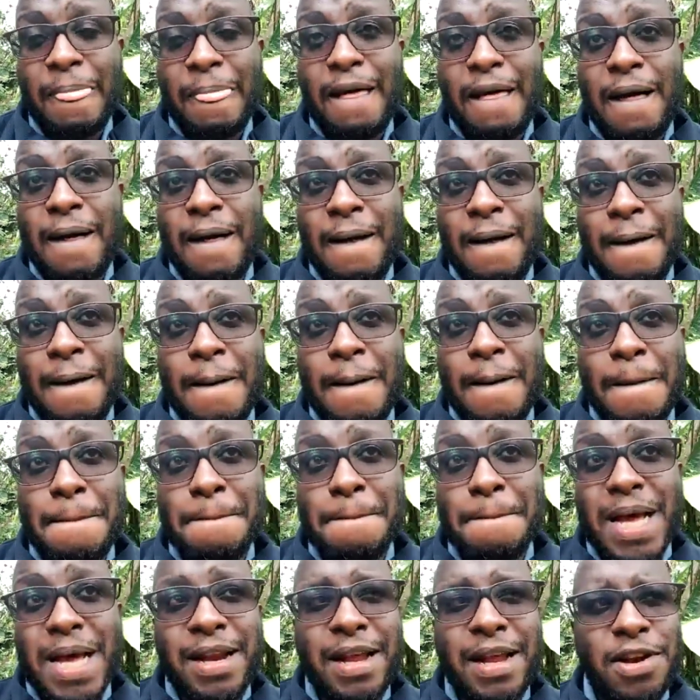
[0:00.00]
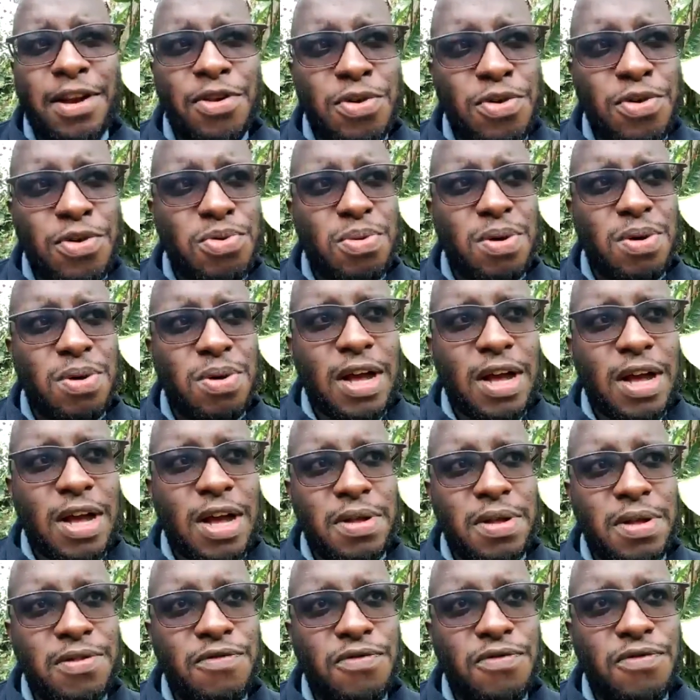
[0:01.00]
And I know
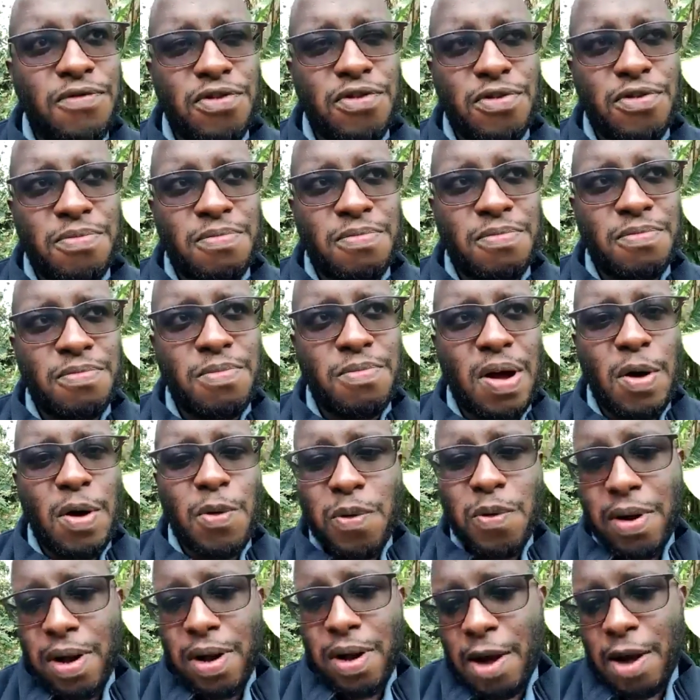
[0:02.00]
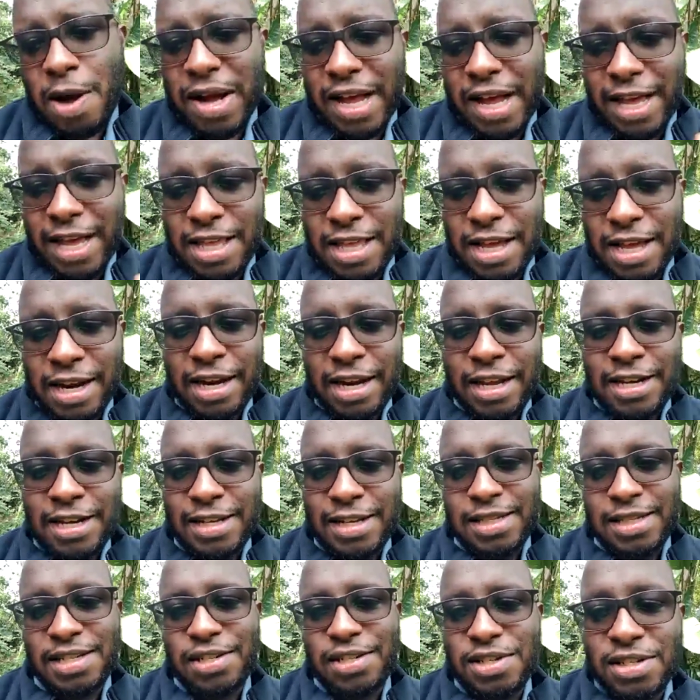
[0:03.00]
coming from our Kenyan
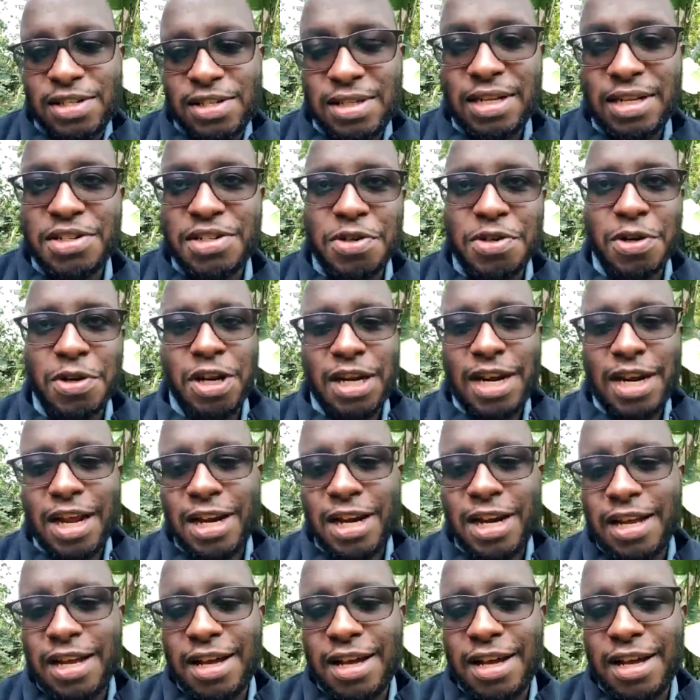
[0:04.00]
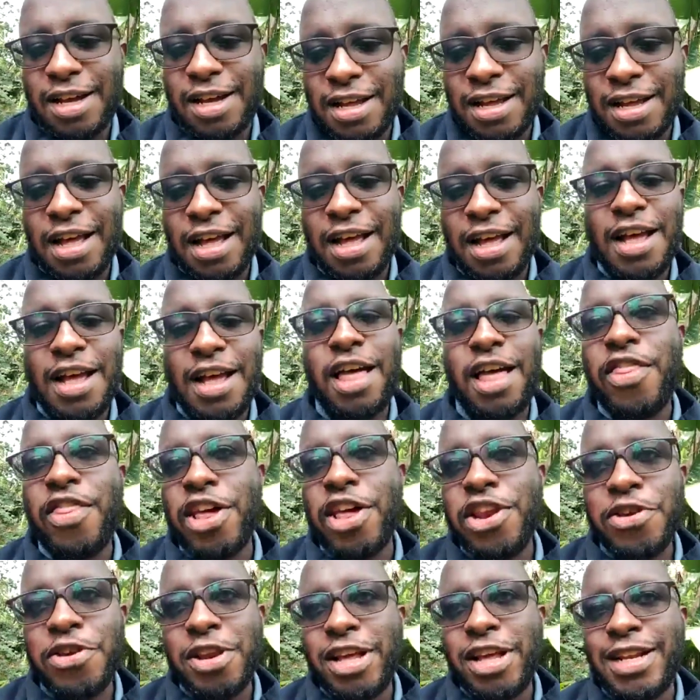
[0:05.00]
industries that you need a degree,
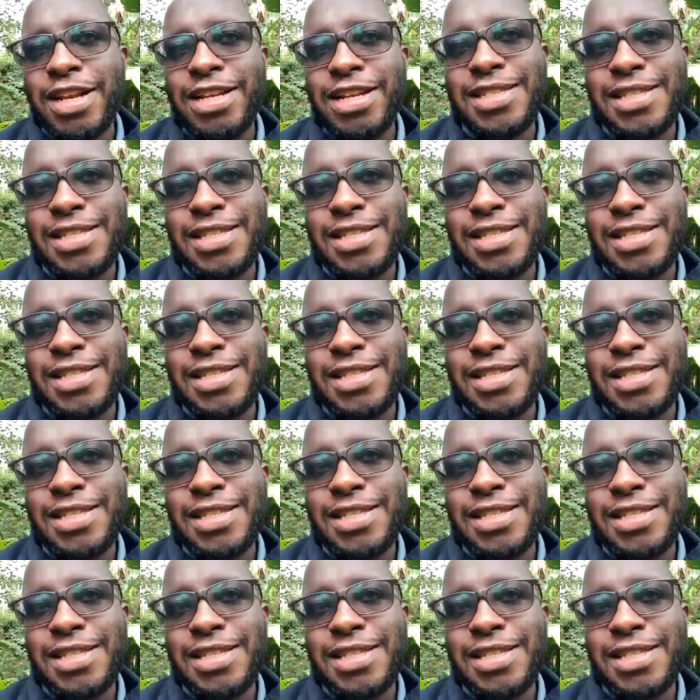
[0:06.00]
then you need